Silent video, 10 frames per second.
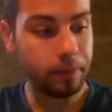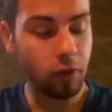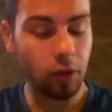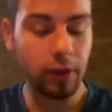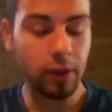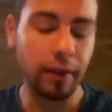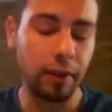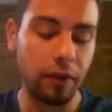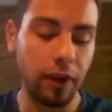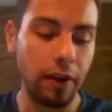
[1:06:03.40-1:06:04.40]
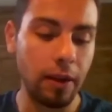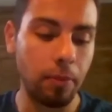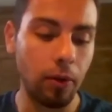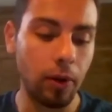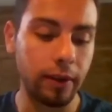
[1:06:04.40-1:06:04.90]
so that is very
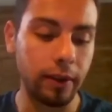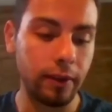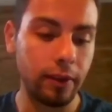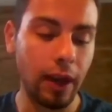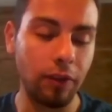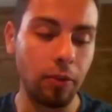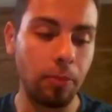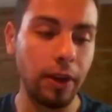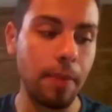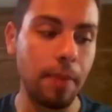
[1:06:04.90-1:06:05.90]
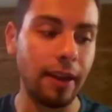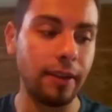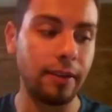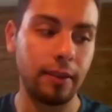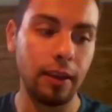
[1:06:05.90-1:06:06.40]
important. You have to bring balance
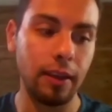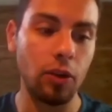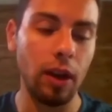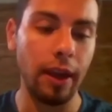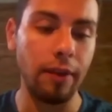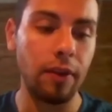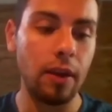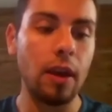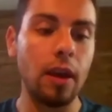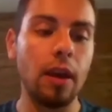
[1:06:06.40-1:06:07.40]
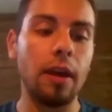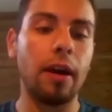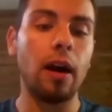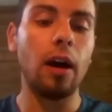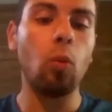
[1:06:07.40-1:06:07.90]
in your life.
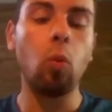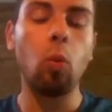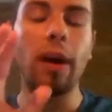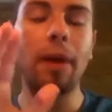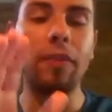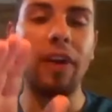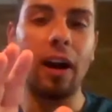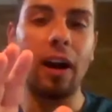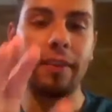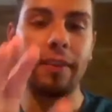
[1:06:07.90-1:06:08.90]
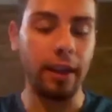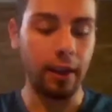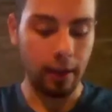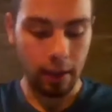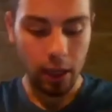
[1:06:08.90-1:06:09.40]
About the heart thing,
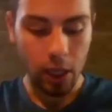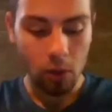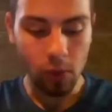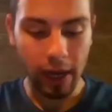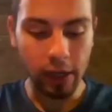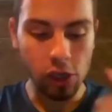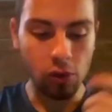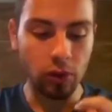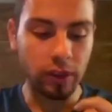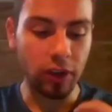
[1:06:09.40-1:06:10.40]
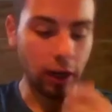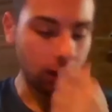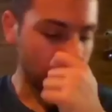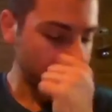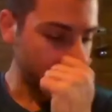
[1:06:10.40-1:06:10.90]
when you
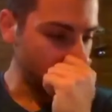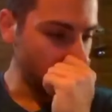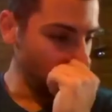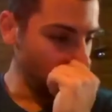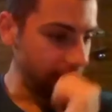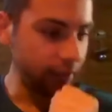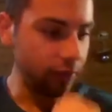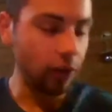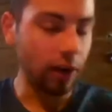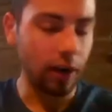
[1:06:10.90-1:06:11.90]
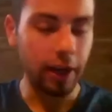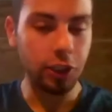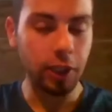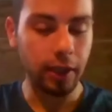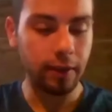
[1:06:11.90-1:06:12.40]
struggle to listen to your
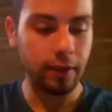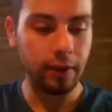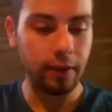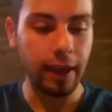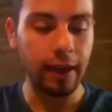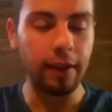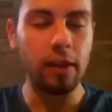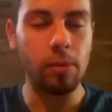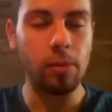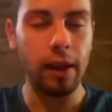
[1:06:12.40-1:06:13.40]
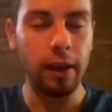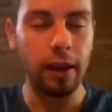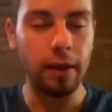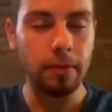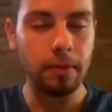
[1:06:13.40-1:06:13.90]
heart, just take a deep breath
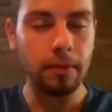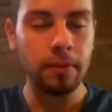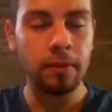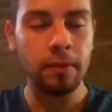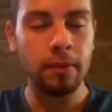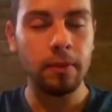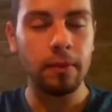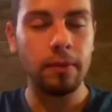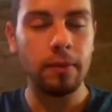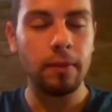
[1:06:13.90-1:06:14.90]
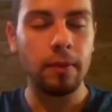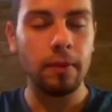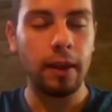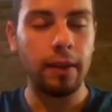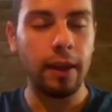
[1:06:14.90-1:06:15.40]
in and take a
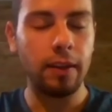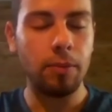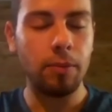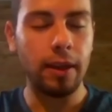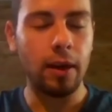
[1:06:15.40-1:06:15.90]
deep breath out